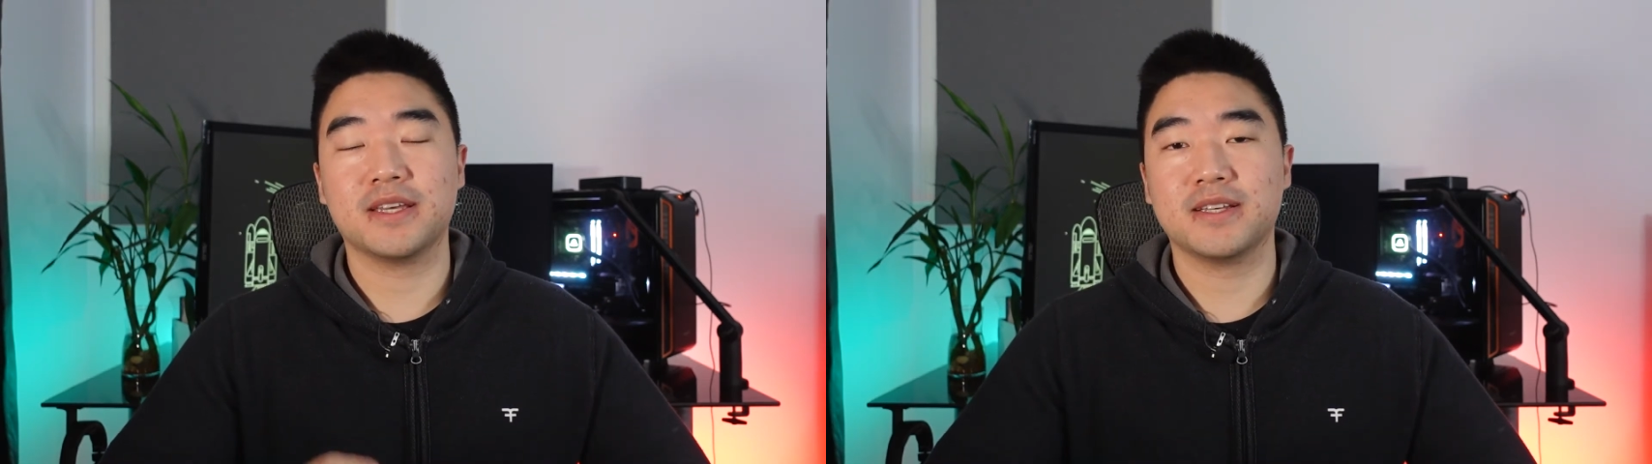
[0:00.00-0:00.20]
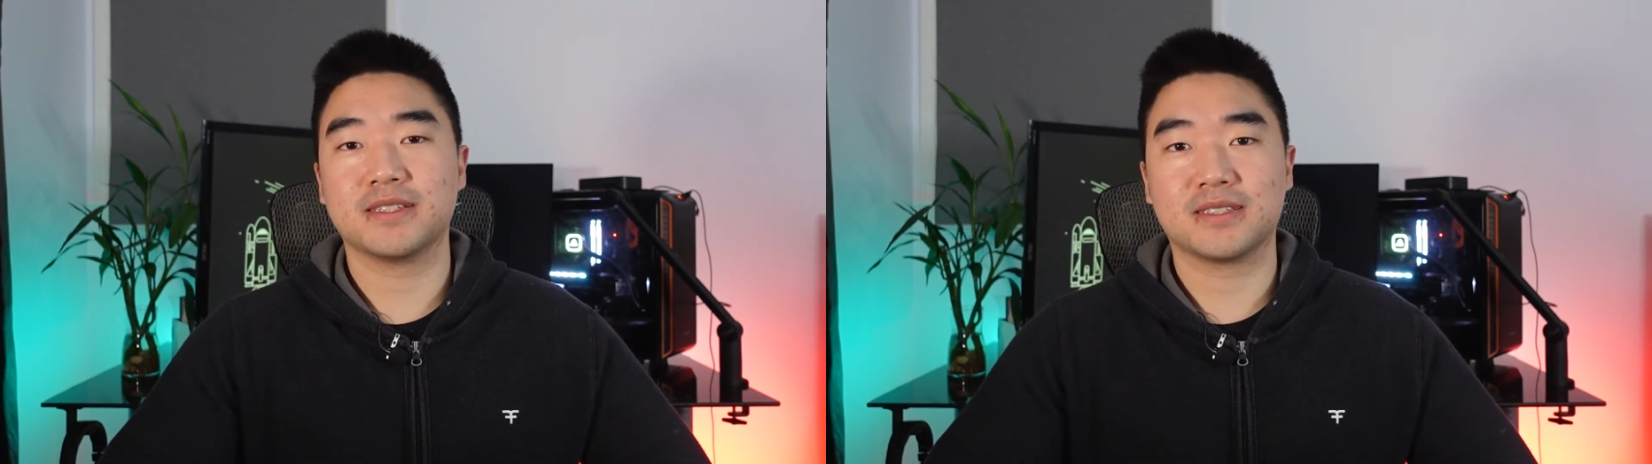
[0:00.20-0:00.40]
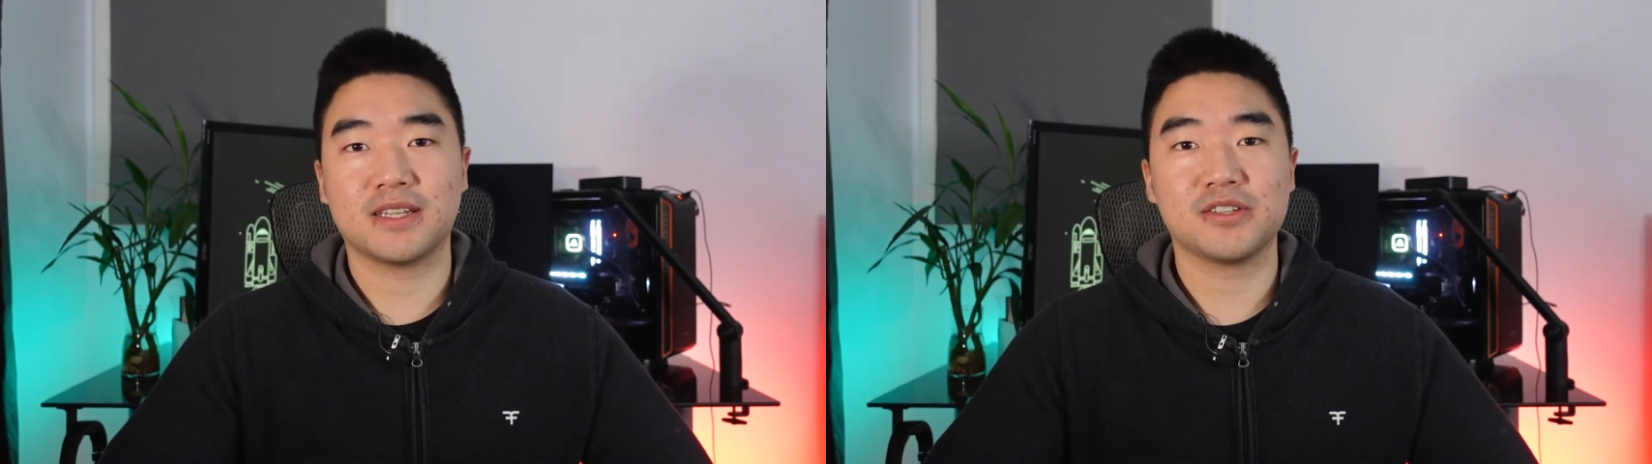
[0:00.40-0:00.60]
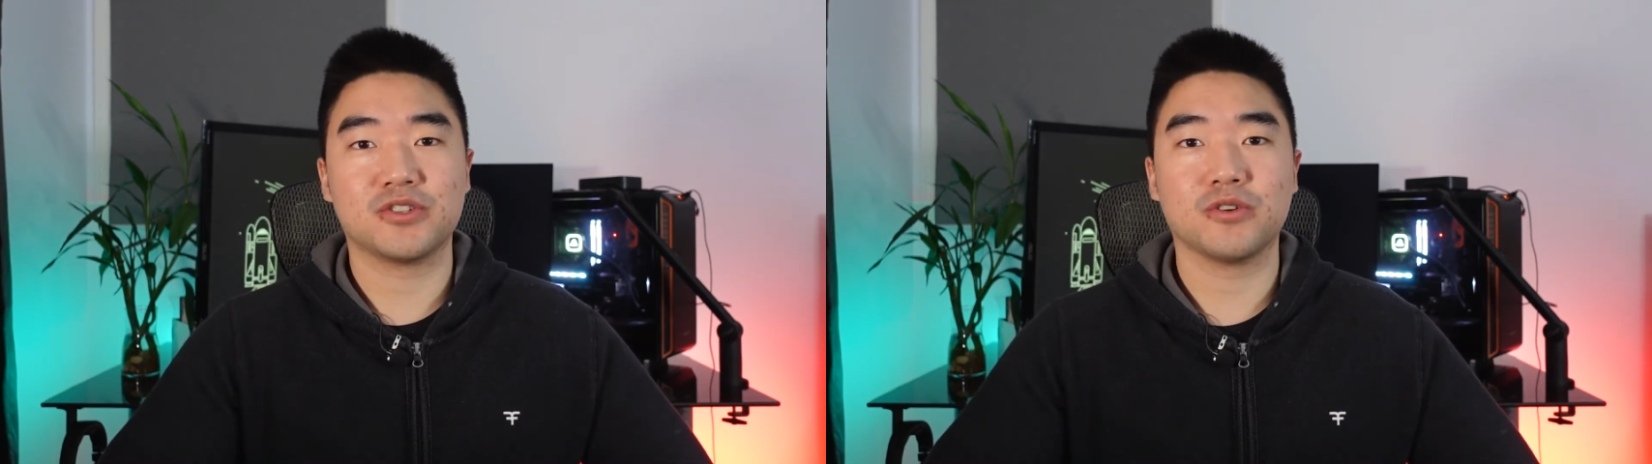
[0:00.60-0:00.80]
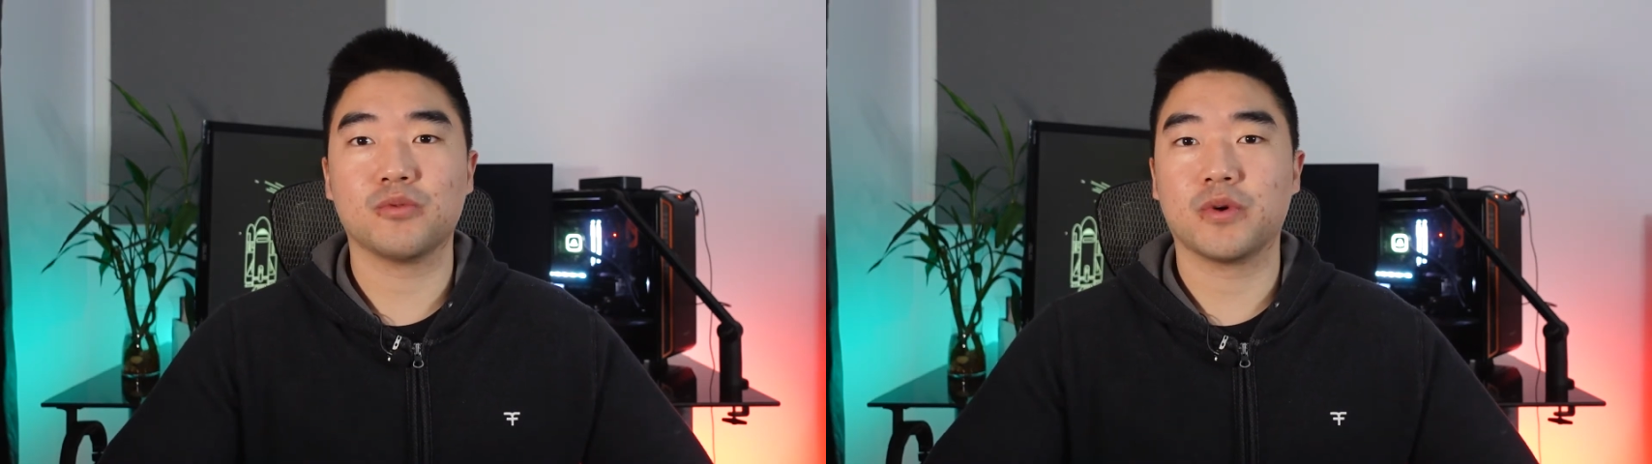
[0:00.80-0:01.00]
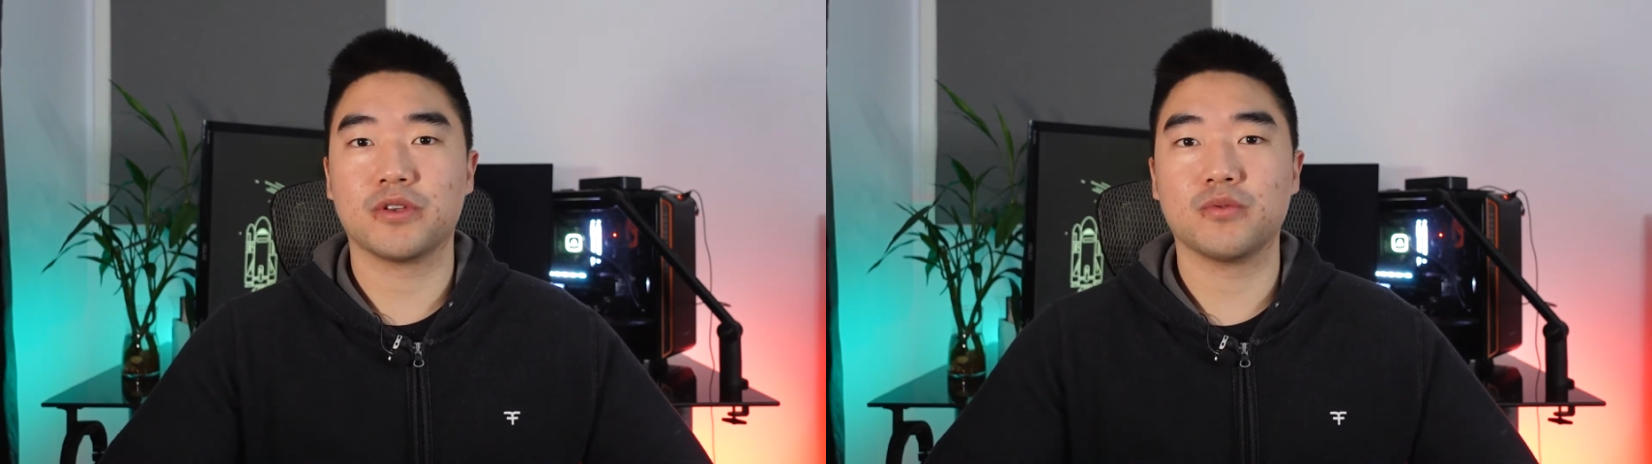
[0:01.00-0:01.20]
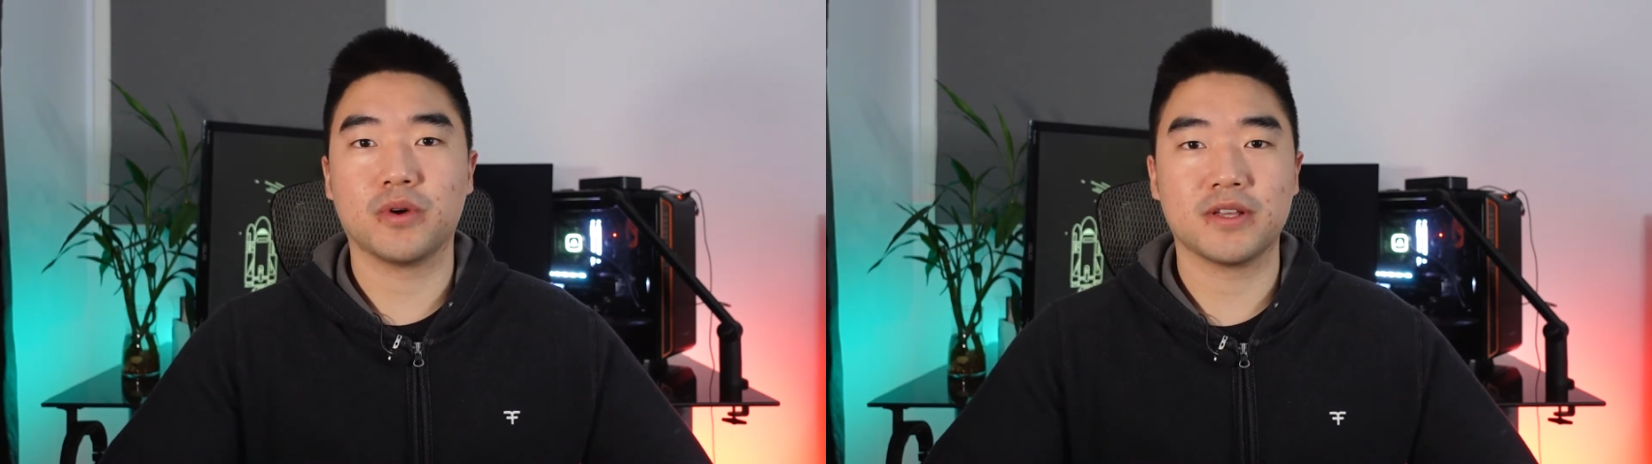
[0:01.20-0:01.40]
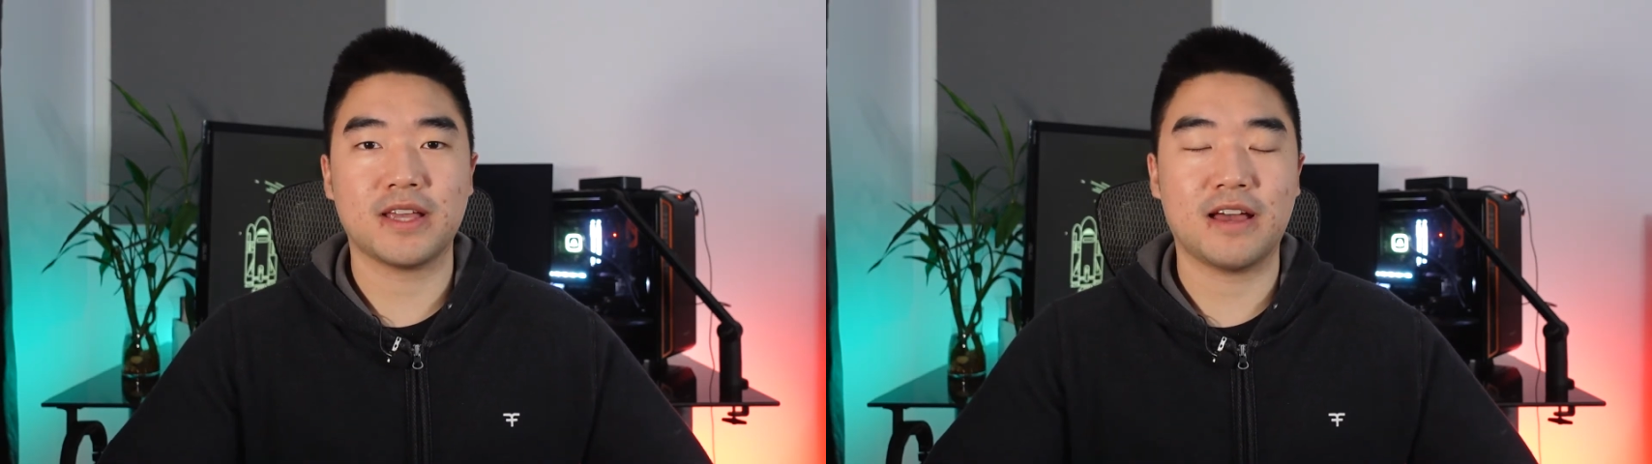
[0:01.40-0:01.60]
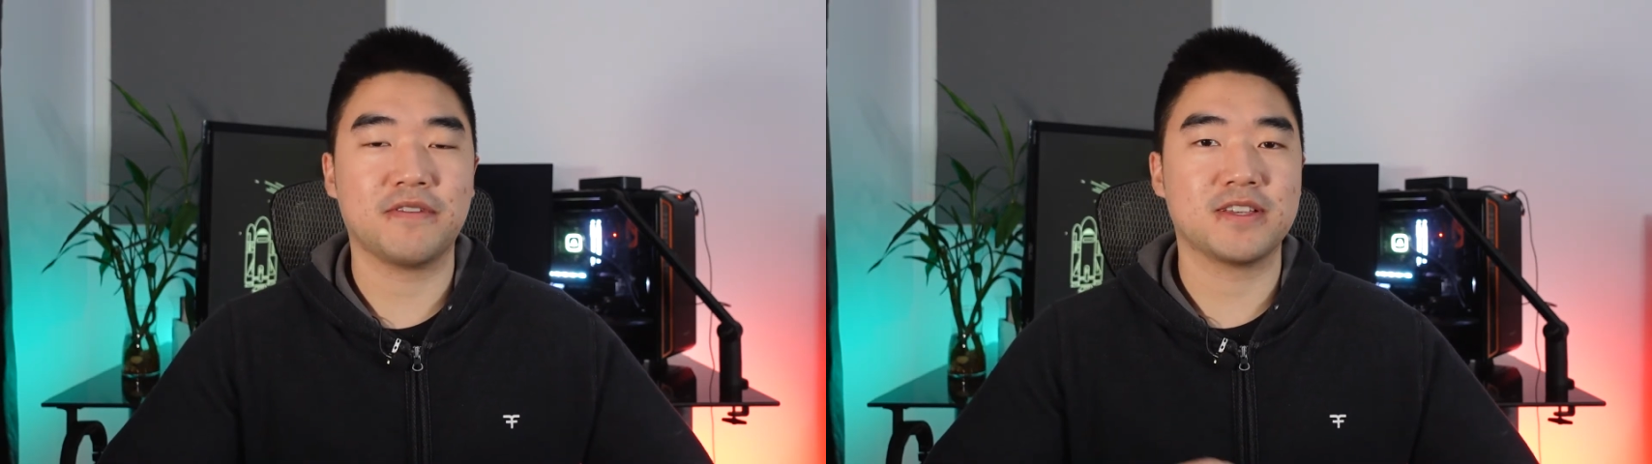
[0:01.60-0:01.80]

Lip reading: is essential when you want to have